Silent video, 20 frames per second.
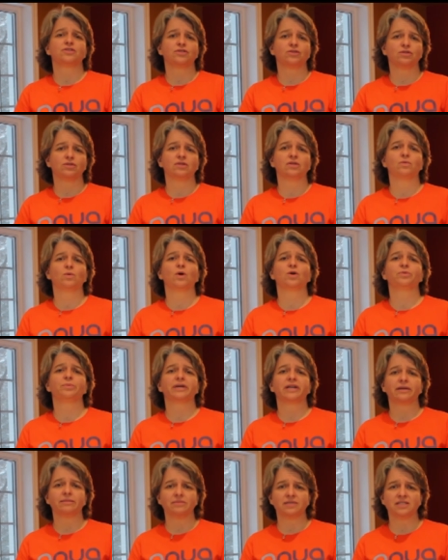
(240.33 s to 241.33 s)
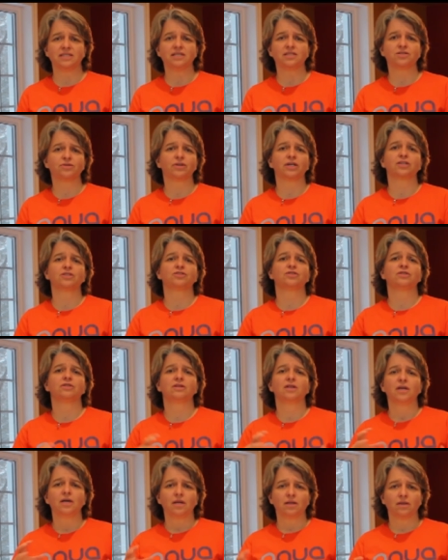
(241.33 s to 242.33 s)
so the water becomes
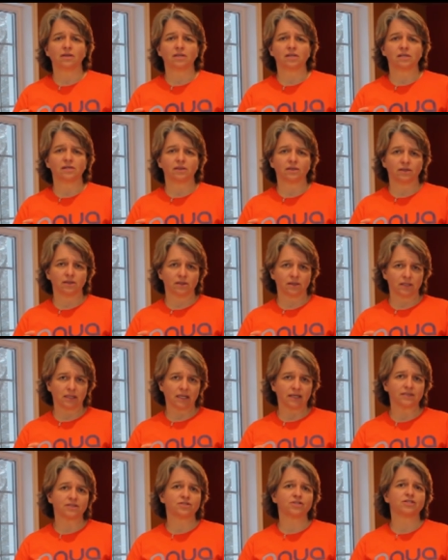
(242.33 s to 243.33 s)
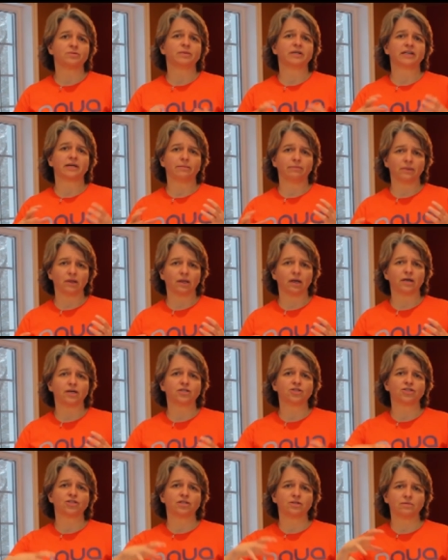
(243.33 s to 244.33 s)
destructured, the, the clusters become
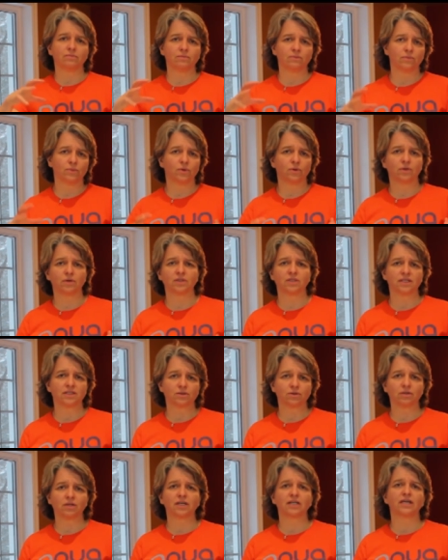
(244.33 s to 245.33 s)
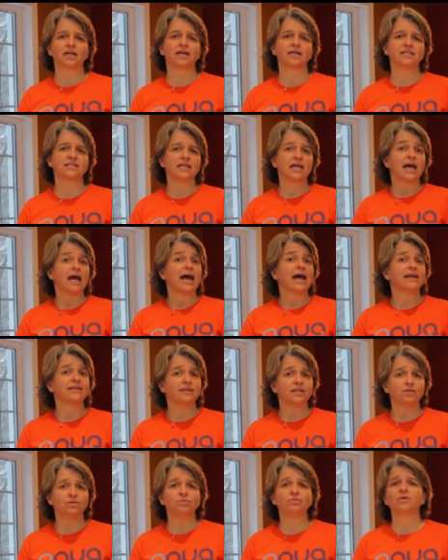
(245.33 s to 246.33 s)
larger, more disorganized, and
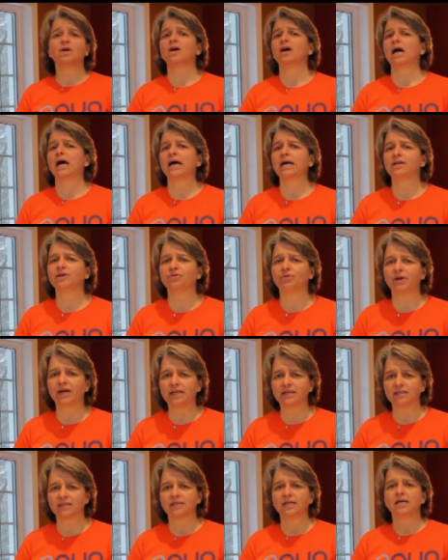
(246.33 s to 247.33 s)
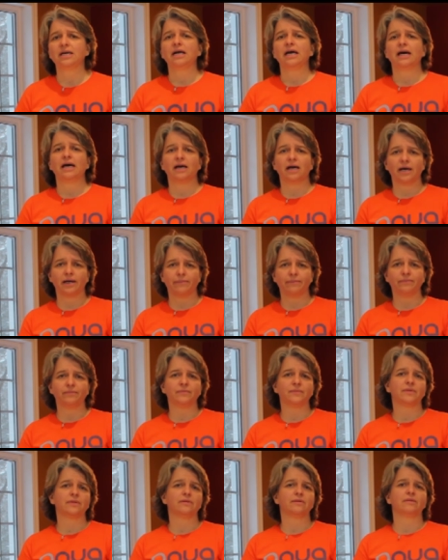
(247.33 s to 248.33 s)
they do not hydrate um,
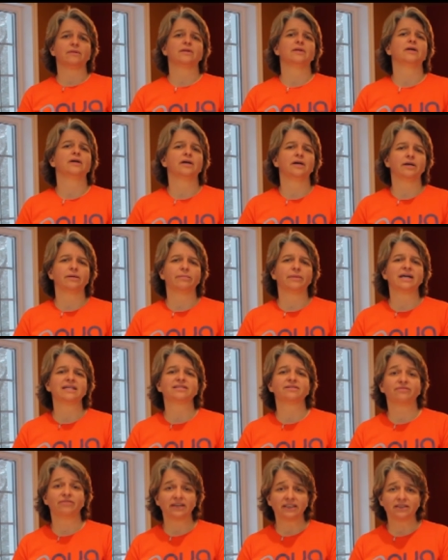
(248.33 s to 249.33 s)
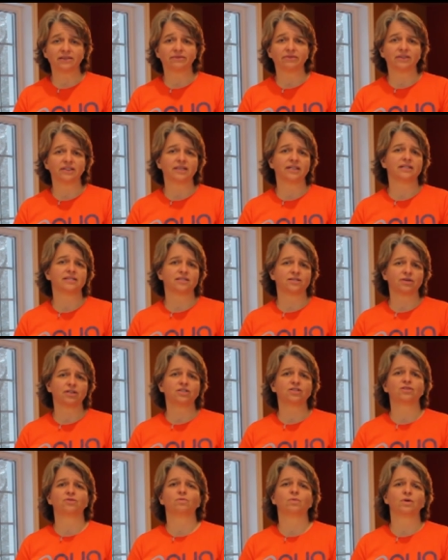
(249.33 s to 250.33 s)
um, as effectively as
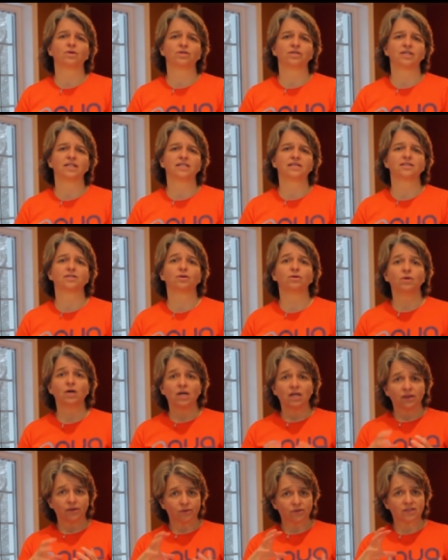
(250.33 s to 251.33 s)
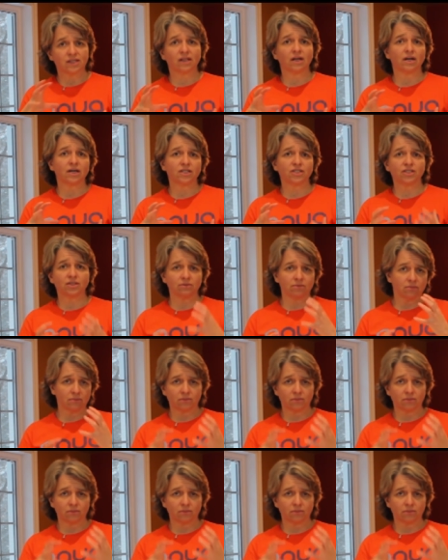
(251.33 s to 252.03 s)
structured water does. So those large